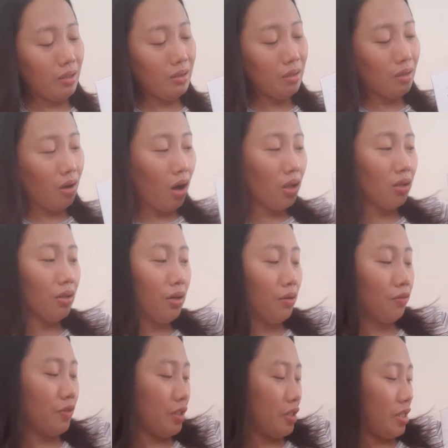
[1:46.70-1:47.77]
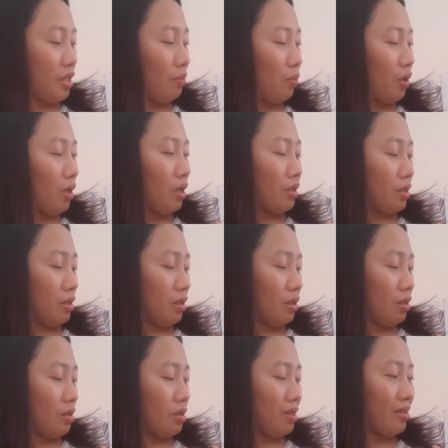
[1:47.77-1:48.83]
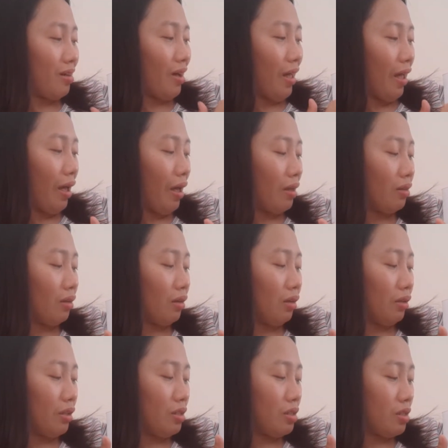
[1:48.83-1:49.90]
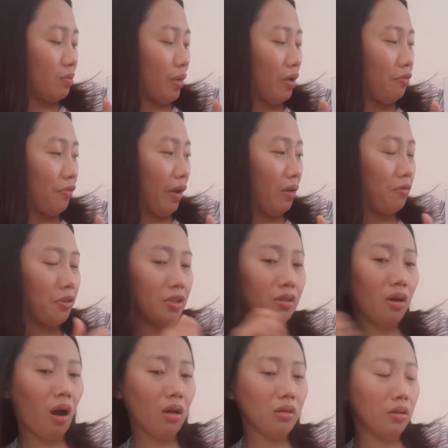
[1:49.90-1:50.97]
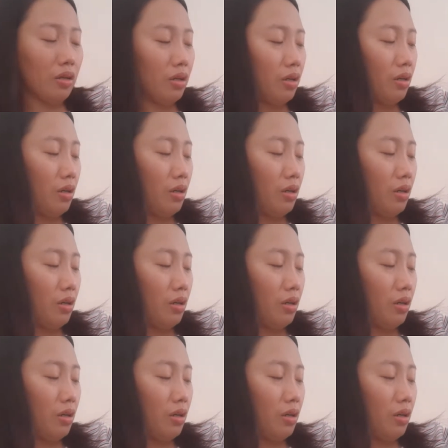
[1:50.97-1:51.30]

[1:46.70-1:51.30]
the color of the teapot is the handle. This is my favorite color.